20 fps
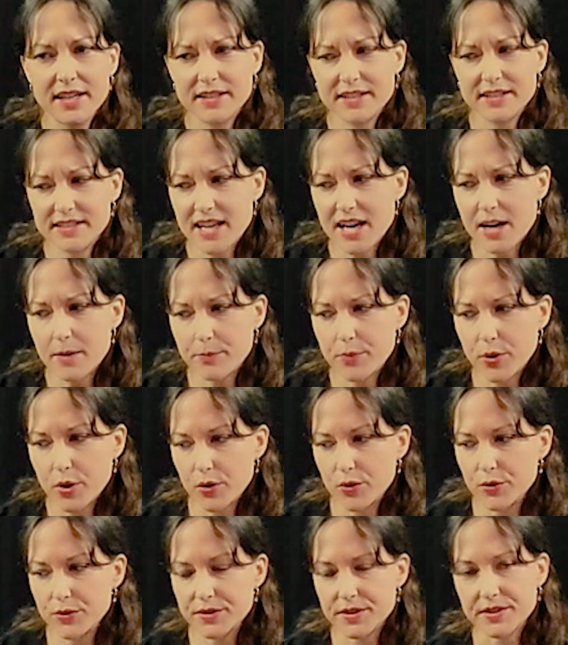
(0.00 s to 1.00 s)
Does that
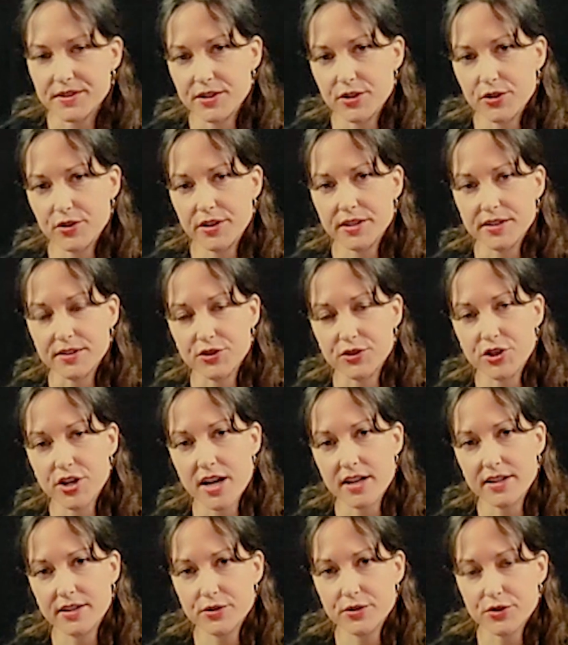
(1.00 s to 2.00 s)
pose a serious
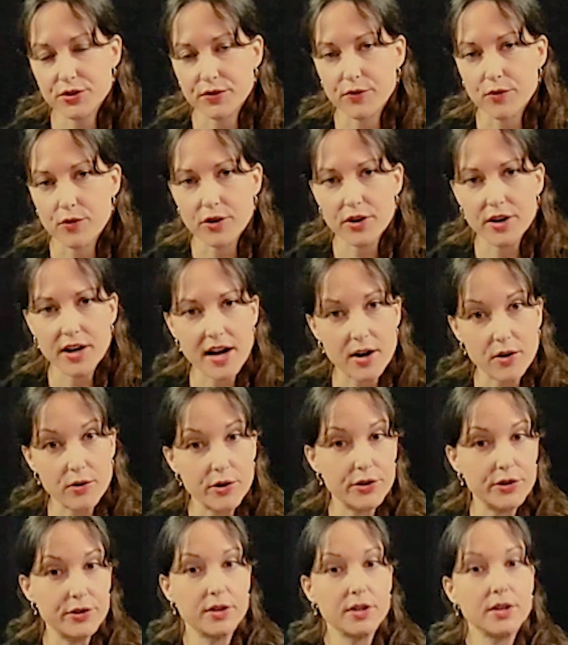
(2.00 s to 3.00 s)
challenge for
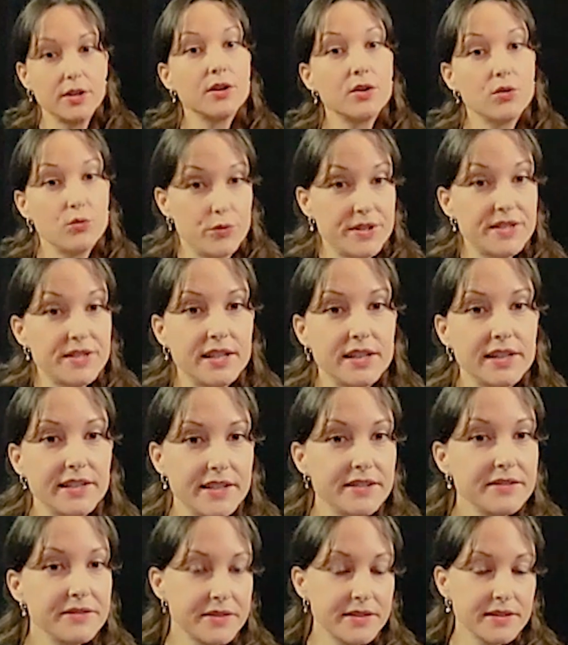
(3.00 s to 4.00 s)
our
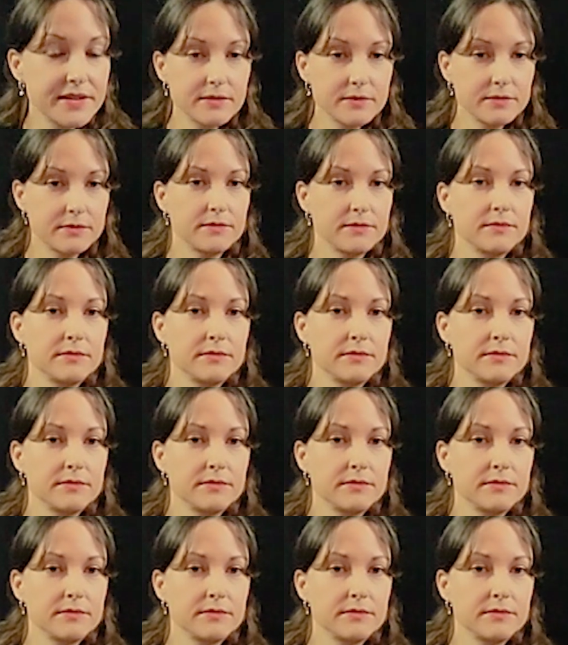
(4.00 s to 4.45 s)
resilience?